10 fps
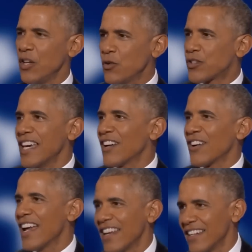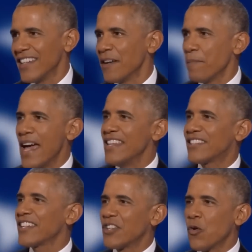used the internet in
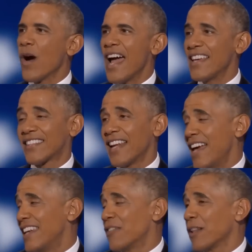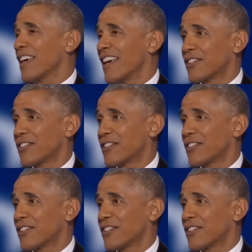amazing new ways that I didn't really